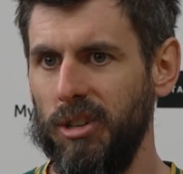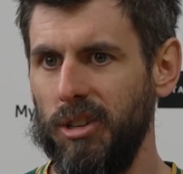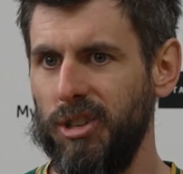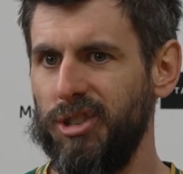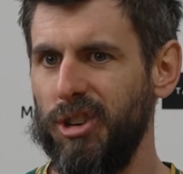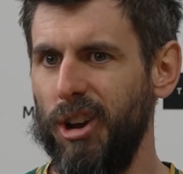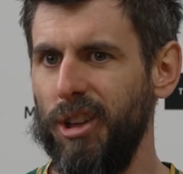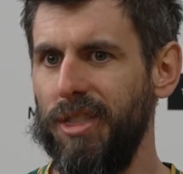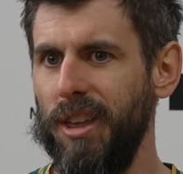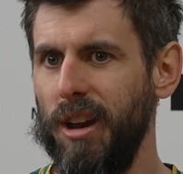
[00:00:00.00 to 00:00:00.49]

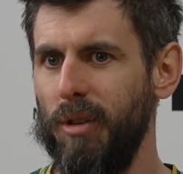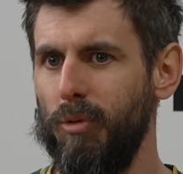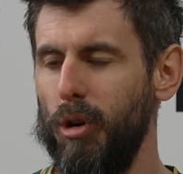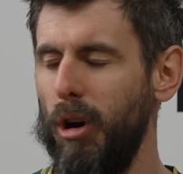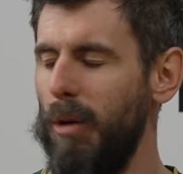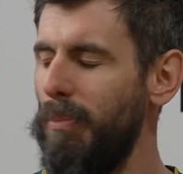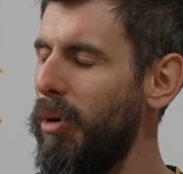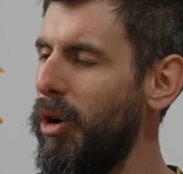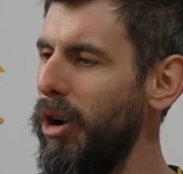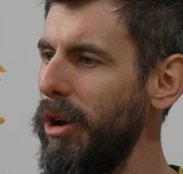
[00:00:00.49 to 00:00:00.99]
Just don't think
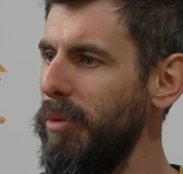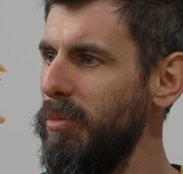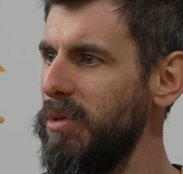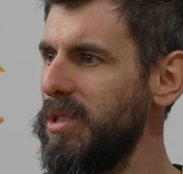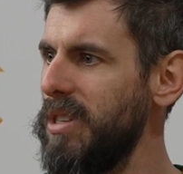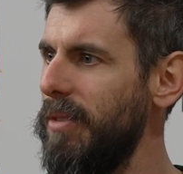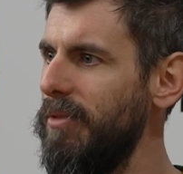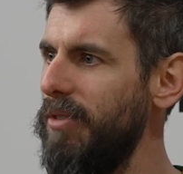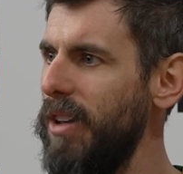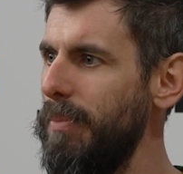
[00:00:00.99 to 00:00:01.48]
we're on point
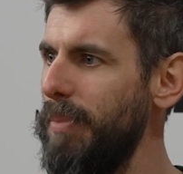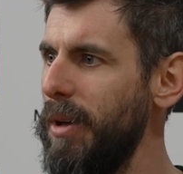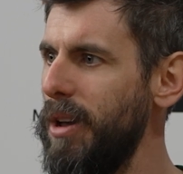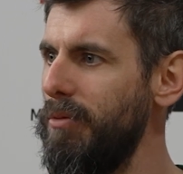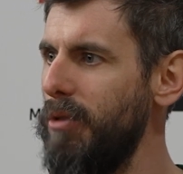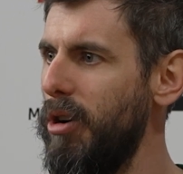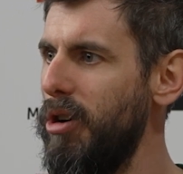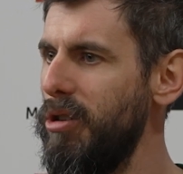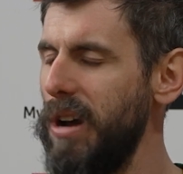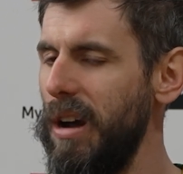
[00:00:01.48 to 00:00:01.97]
with some of our
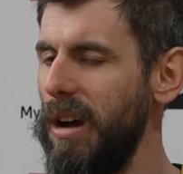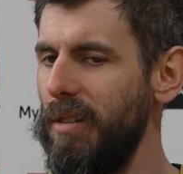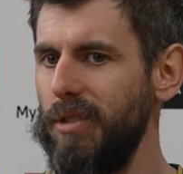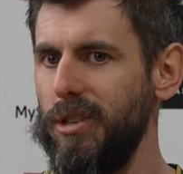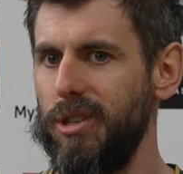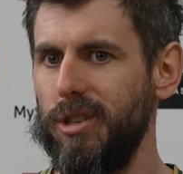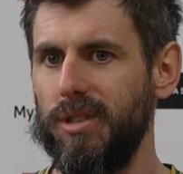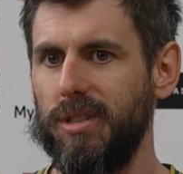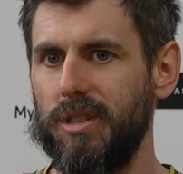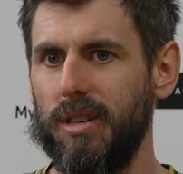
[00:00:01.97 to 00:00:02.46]
pick and roll
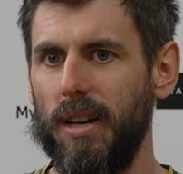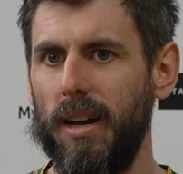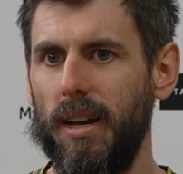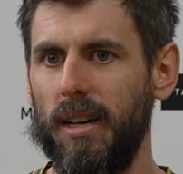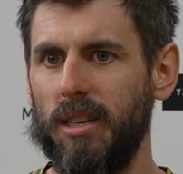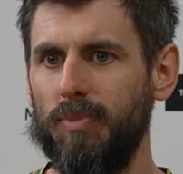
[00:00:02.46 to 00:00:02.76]
coverages,